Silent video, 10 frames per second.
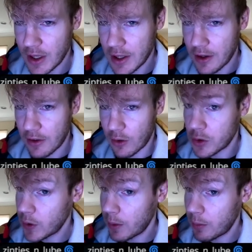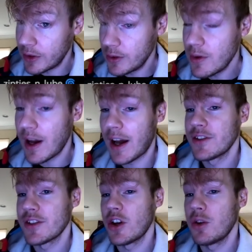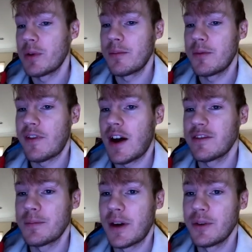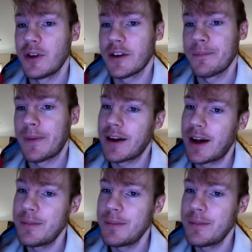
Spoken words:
So do I want to do that and just open up the file for my rook? That kind of makes